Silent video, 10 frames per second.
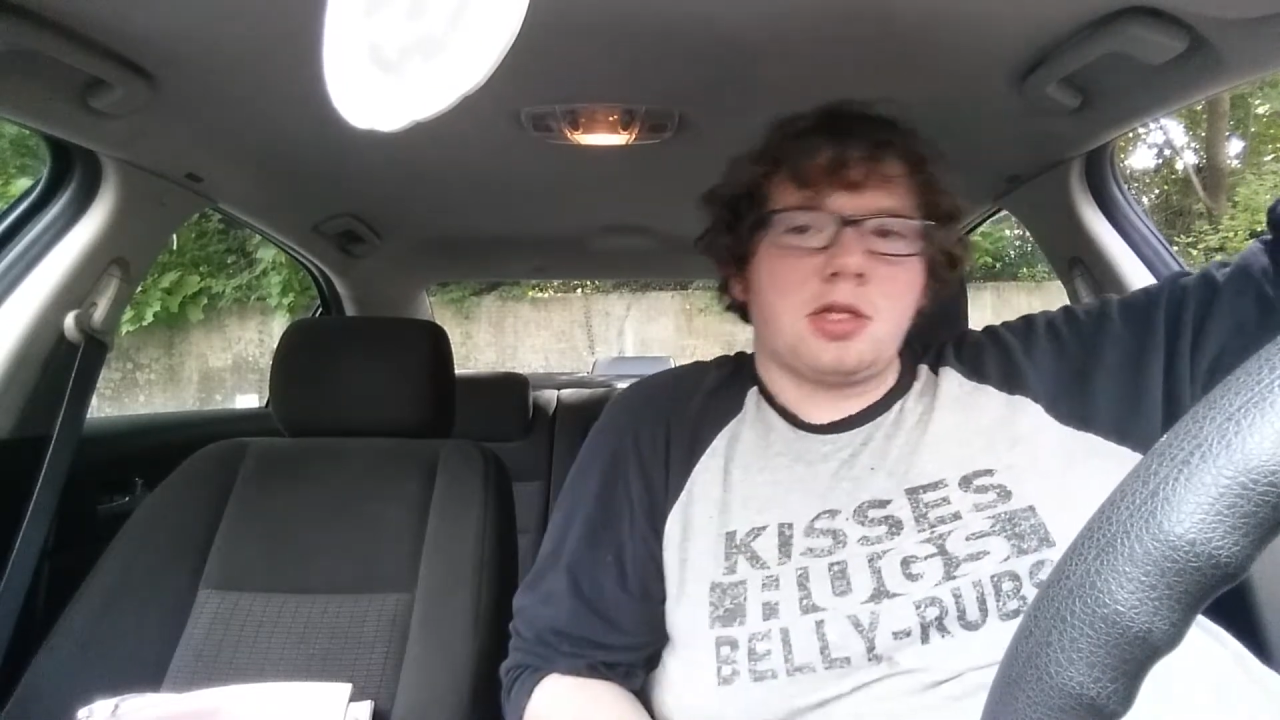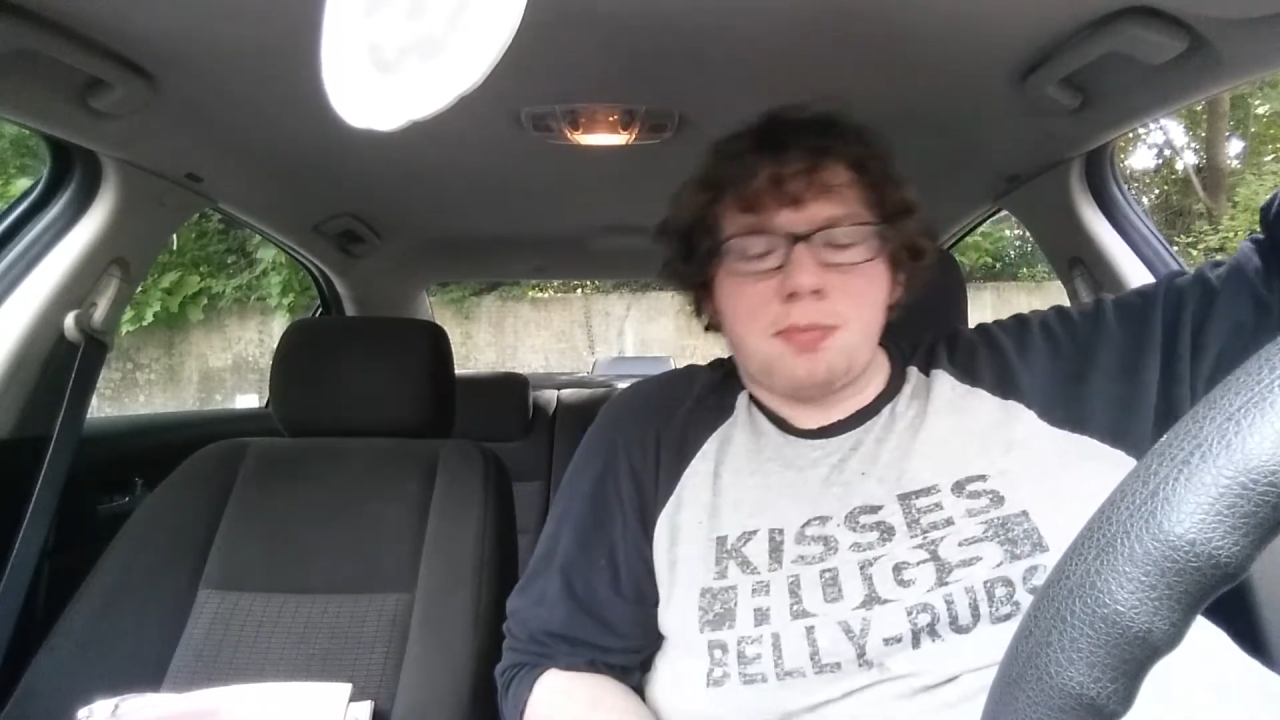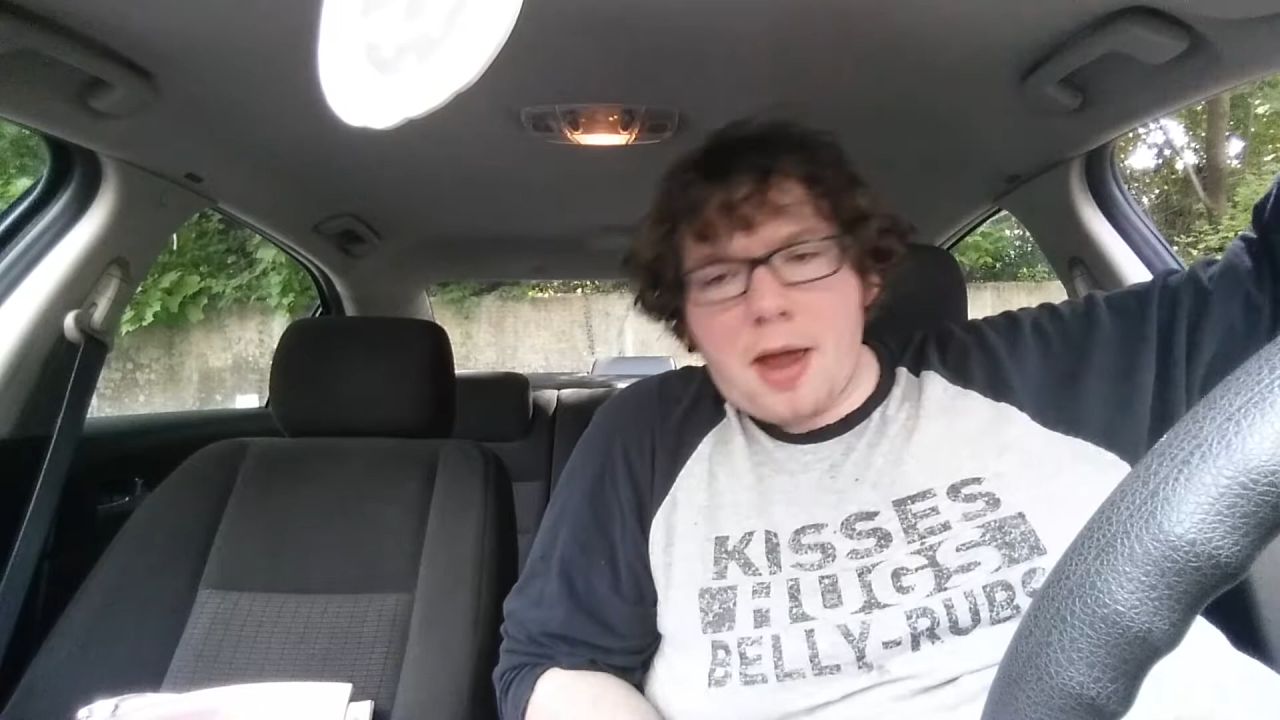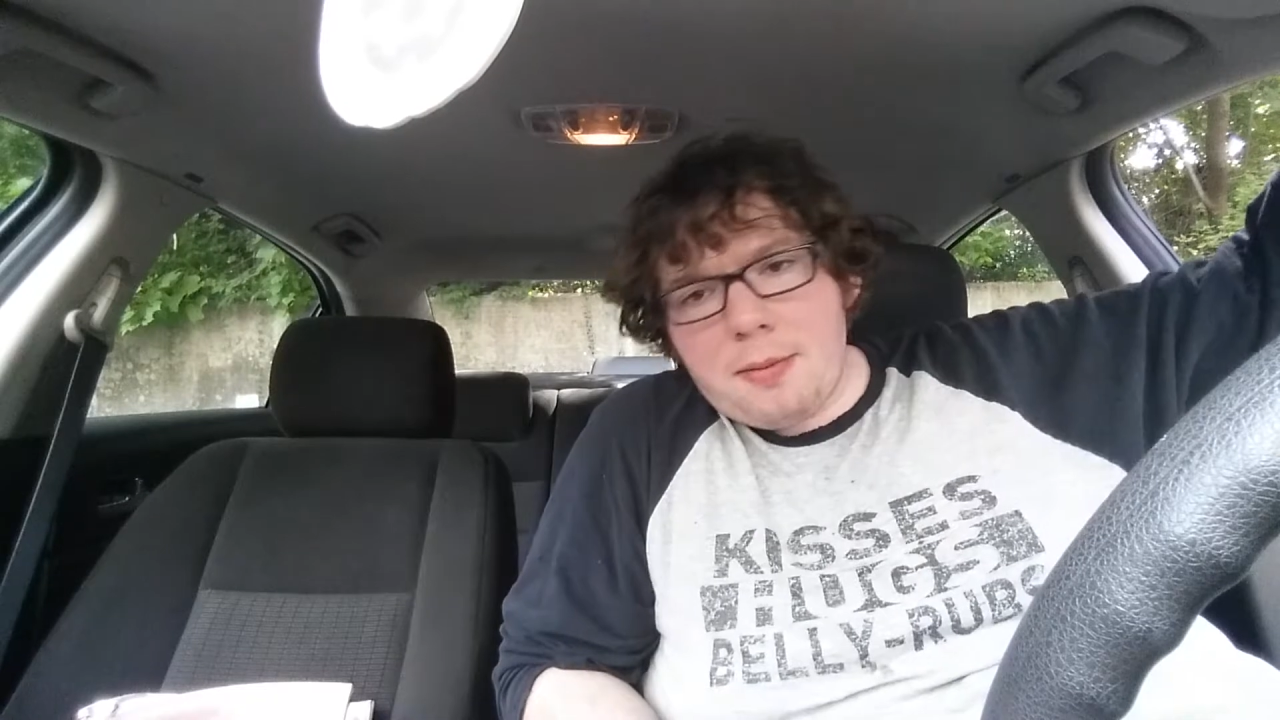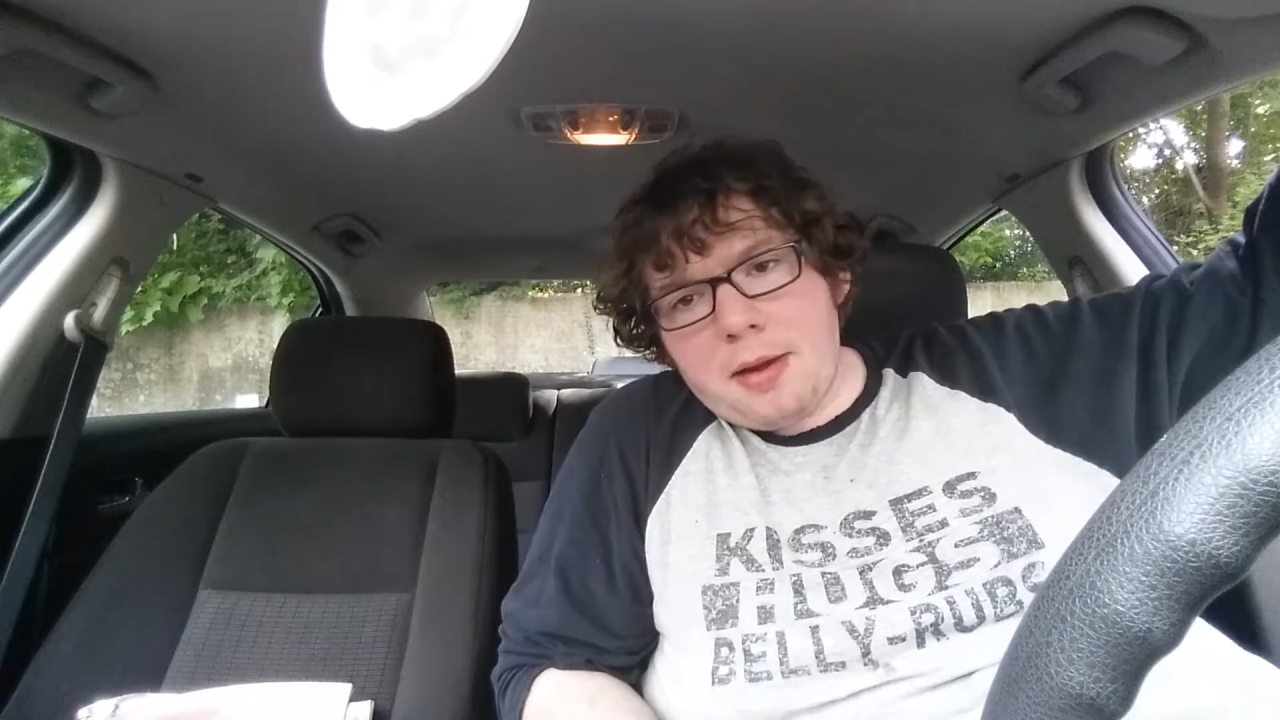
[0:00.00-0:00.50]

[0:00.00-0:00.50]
there's bad